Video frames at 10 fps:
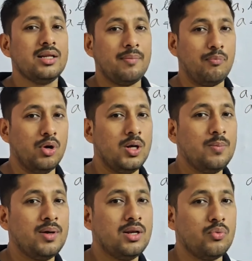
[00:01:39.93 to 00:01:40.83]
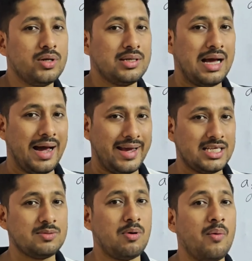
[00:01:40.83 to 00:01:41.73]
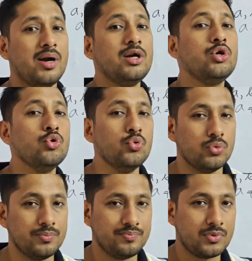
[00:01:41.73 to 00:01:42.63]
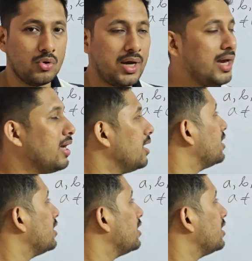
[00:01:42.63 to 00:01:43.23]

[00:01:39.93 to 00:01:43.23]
the polynomial with highest power 2. Okay?